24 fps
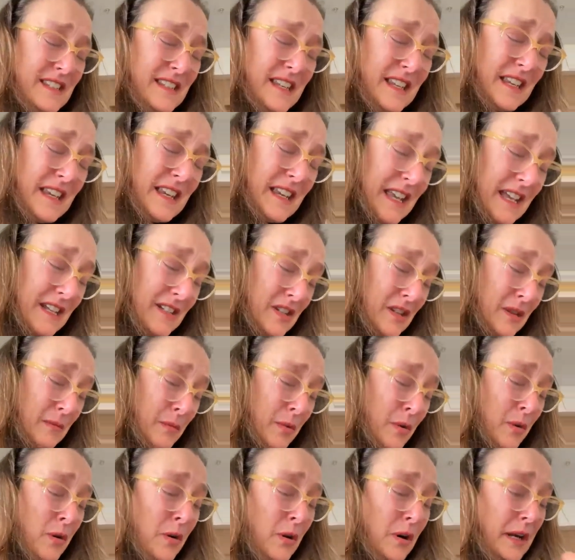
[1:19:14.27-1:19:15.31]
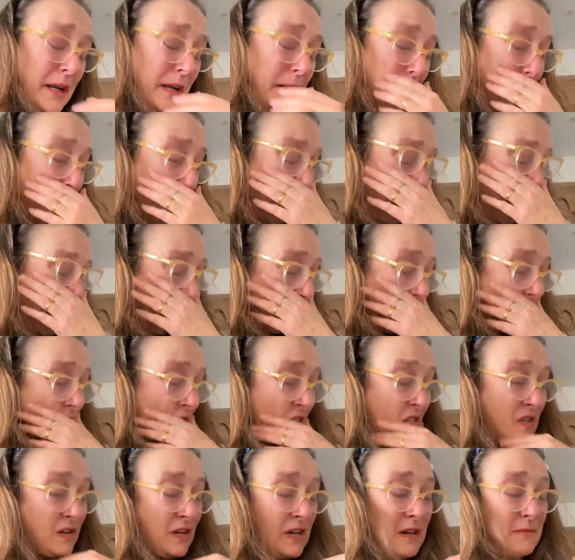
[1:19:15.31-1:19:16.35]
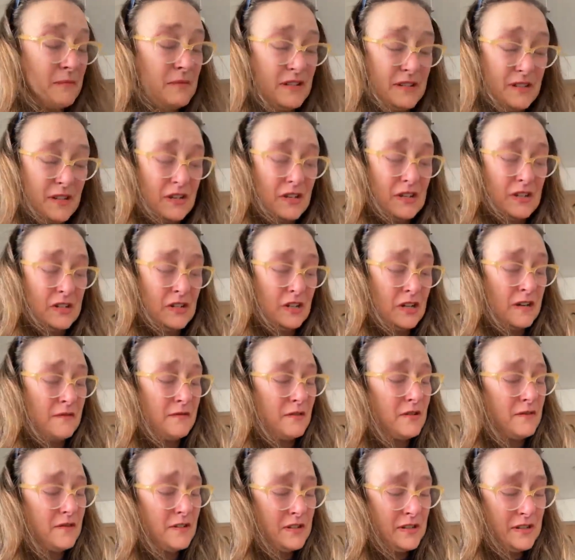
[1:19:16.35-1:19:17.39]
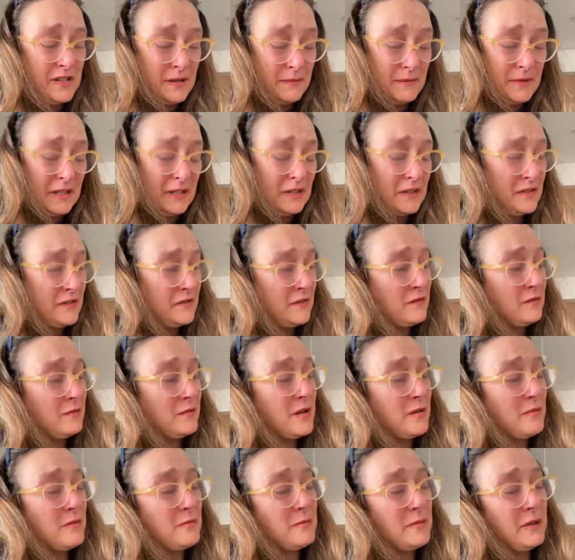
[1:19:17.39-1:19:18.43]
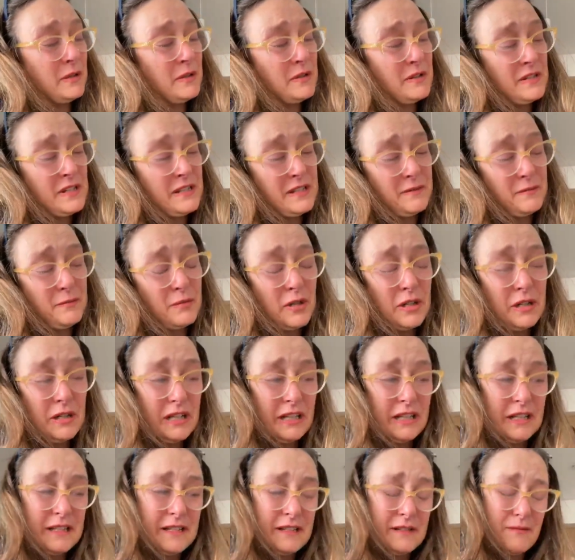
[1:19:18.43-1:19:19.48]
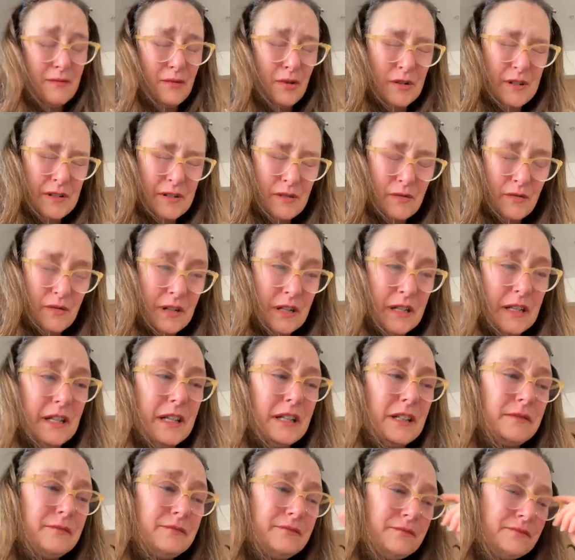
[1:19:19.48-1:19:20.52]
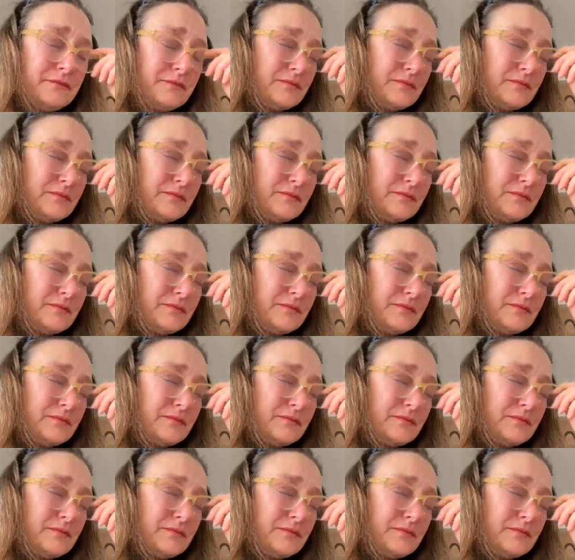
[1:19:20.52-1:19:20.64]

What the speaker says: so you get to the point. Sorry, I'm just going to dive off on something else for a moment because it's pretty crystal clear.